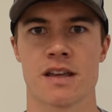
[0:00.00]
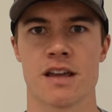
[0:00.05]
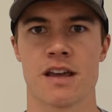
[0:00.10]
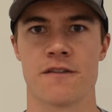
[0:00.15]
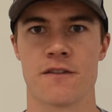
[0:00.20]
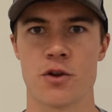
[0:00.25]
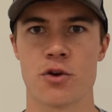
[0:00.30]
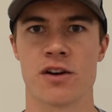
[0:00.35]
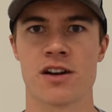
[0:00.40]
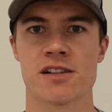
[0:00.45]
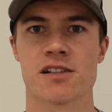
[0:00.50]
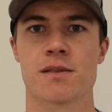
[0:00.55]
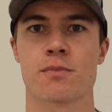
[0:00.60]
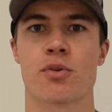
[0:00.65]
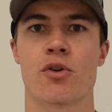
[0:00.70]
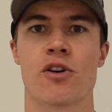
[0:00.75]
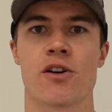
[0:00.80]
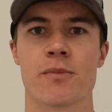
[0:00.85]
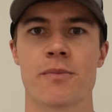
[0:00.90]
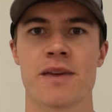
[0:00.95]
If you want to
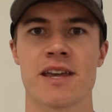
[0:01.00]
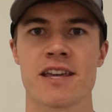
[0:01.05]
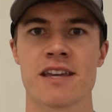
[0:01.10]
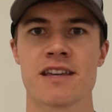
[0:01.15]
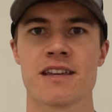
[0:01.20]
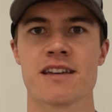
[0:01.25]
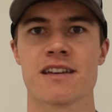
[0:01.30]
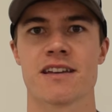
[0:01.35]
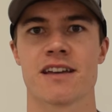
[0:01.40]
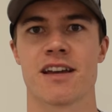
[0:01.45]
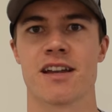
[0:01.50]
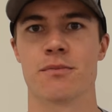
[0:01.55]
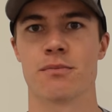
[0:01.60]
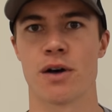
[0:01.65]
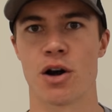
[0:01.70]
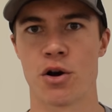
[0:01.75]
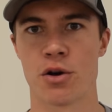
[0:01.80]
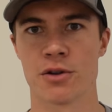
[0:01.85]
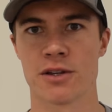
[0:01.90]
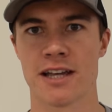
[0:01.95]
support me and
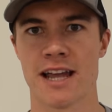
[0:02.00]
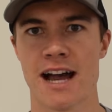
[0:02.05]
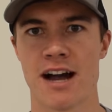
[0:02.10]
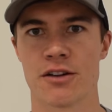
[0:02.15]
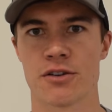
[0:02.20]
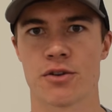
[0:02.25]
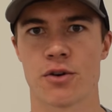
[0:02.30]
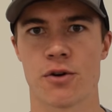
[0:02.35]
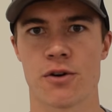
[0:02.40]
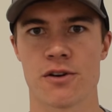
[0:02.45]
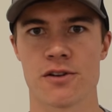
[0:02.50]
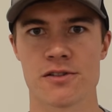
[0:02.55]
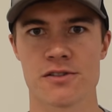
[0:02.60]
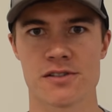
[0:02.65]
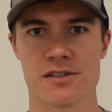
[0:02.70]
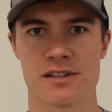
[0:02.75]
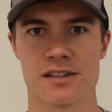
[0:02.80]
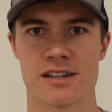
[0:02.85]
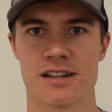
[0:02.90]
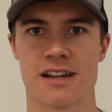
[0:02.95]
Bow Only
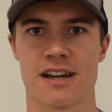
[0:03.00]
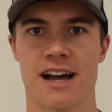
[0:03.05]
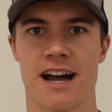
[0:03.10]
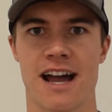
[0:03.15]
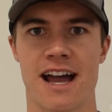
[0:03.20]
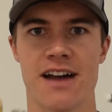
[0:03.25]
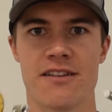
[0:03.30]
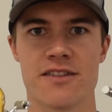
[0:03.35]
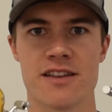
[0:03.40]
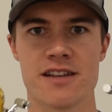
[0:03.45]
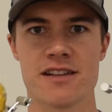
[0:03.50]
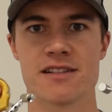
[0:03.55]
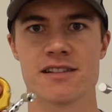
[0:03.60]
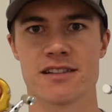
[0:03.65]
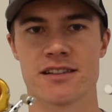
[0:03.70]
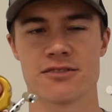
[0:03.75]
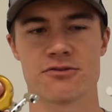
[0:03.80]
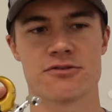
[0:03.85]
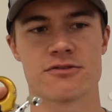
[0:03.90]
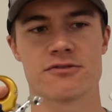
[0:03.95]
Outdoors, I have these
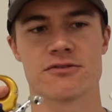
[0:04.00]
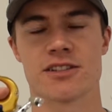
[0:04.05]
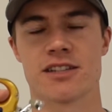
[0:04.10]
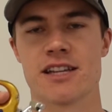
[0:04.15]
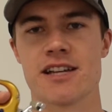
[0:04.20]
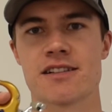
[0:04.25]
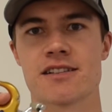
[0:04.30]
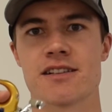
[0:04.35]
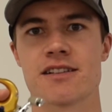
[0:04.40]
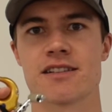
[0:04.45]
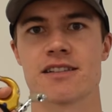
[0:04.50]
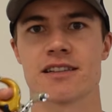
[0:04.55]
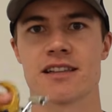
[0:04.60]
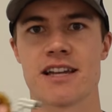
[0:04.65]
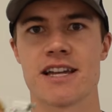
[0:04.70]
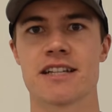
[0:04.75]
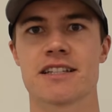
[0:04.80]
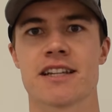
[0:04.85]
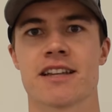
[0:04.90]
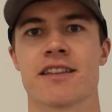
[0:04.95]
releases
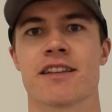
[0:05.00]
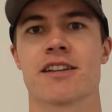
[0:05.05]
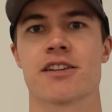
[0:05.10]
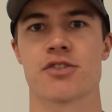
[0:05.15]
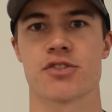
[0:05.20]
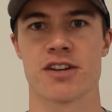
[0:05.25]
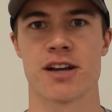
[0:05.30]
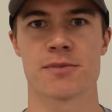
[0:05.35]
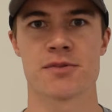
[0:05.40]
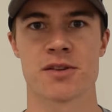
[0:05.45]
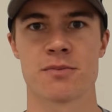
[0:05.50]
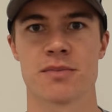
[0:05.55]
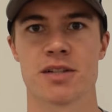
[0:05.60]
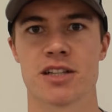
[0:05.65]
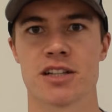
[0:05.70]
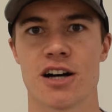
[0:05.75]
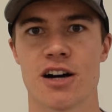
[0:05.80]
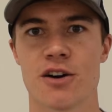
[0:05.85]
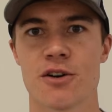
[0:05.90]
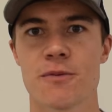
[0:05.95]
linked in the description
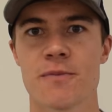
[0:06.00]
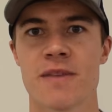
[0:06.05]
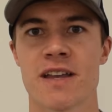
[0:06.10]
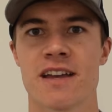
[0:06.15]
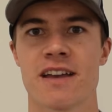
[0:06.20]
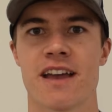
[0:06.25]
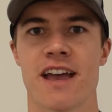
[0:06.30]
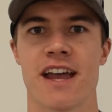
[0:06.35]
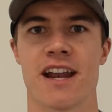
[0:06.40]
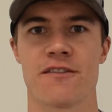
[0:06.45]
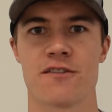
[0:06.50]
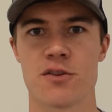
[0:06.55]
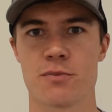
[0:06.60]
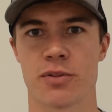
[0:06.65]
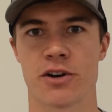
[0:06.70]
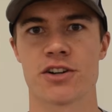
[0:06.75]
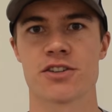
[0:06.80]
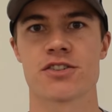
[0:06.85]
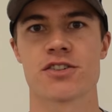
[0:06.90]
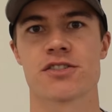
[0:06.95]
below, and if you
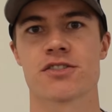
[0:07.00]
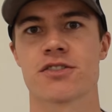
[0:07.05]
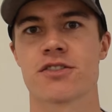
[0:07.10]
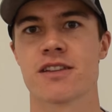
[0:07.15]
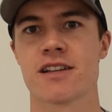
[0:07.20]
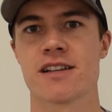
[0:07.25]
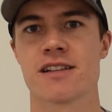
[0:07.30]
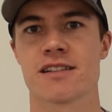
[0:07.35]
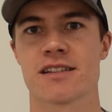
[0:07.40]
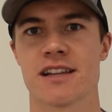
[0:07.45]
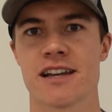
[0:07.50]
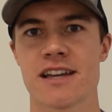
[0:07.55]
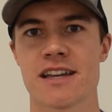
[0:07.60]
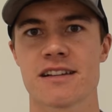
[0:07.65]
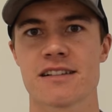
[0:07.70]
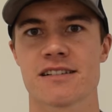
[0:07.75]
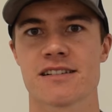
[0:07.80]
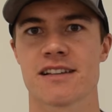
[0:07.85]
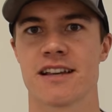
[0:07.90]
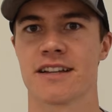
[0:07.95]
purchase through these
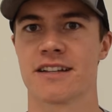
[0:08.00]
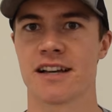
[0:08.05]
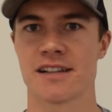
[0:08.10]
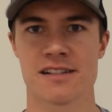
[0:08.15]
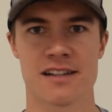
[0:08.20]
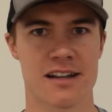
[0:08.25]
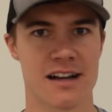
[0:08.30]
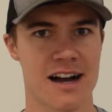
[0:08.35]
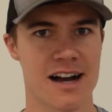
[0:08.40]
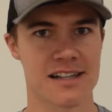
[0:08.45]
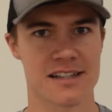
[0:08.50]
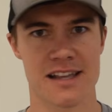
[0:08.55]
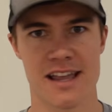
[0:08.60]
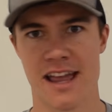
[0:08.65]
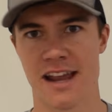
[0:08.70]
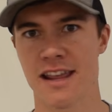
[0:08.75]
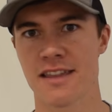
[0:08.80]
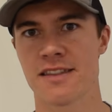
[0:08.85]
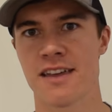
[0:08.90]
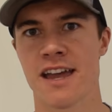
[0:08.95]
links, it doesn't cost
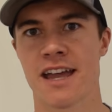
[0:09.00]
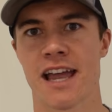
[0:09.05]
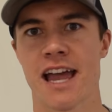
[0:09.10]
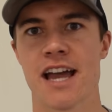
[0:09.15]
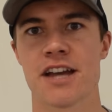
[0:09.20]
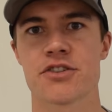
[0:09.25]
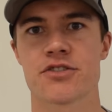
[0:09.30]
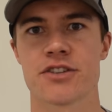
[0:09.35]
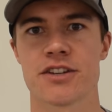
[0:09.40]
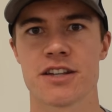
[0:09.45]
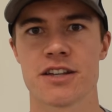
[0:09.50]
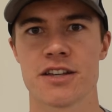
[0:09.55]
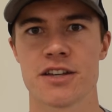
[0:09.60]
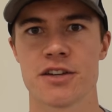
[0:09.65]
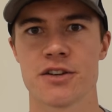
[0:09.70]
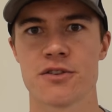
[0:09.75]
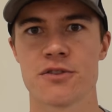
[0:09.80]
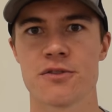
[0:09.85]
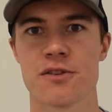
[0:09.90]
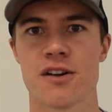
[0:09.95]
anything extra to
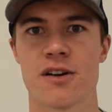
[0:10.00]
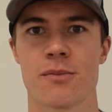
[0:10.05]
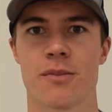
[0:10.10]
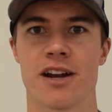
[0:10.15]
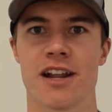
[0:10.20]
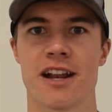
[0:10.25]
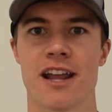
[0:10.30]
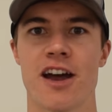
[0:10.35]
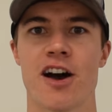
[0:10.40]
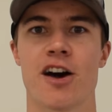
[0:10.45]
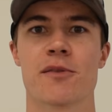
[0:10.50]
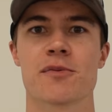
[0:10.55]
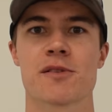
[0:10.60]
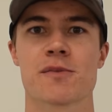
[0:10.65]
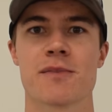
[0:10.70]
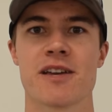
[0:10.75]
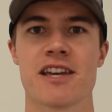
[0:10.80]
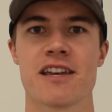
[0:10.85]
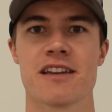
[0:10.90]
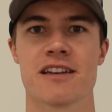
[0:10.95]
you, but it
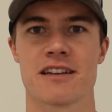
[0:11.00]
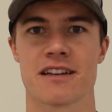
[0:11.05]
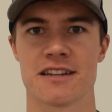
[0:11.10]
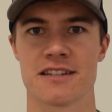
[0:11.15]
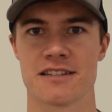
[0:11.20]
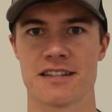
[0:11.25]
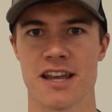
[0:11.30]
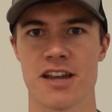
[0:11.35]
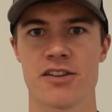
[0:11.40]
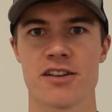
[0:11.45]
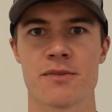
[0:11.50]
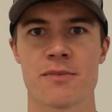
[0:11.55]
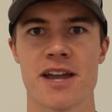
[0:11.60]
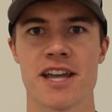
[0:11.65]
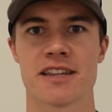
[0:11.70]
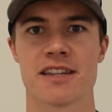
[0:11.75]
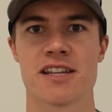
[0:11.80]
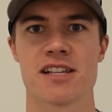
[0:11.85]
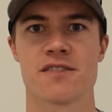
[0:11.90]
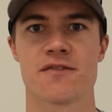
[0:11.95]
helps me continue to
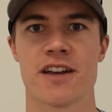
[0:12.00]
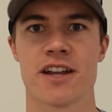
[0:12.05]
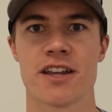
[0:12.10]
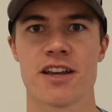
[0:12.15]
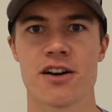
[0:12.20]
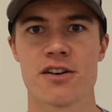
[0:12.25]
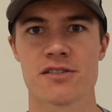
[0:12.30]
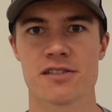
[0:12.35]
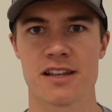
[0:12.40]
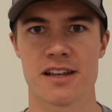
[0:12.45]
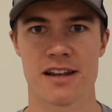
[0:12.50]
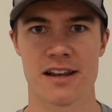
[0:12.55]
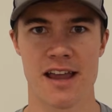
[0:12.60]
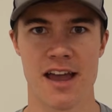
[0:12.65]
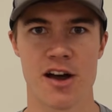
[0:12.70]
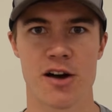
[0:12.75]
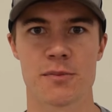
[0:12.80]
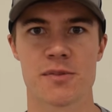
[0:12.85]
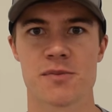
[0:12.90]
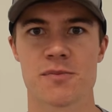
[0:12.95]
make these videos and
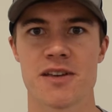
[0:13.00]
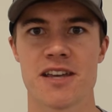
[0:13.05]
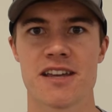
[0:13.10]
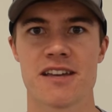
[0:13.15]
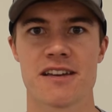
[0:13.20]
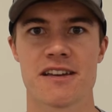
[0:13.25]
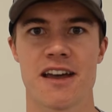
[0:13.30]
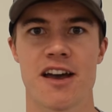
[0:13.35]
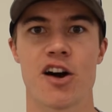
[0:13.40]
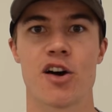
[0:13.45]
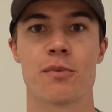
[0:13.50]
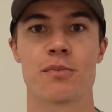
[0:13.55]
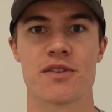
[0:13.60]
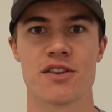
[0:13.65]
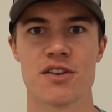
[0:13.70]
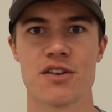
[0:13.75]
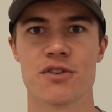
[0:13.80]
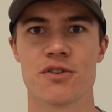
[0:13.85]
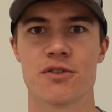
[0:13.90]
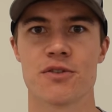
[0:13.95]
helps me help
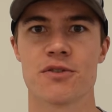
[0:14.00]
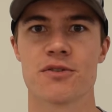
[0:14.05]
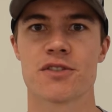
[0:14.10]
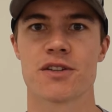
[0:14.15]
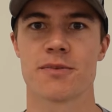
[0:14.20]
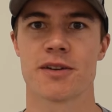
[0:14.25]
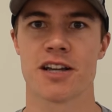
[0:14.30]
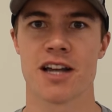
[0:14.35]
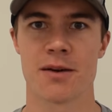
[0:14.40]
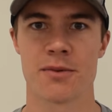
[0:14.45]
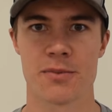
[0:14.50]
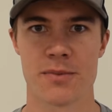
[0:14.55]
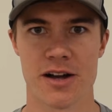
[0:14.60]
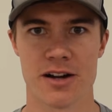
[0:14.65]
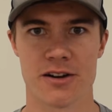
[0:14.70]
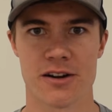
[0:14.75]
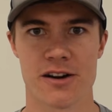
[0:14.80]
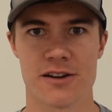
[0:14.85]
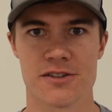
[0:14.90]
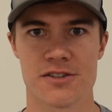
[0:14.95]
you to become a
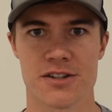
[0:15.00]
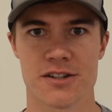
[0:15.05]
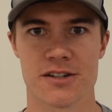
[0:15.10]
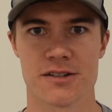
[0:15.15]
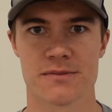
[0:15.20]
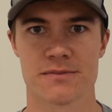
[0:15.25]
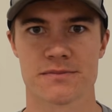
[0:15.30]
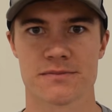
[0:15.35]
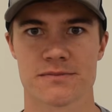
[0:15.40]
better archer.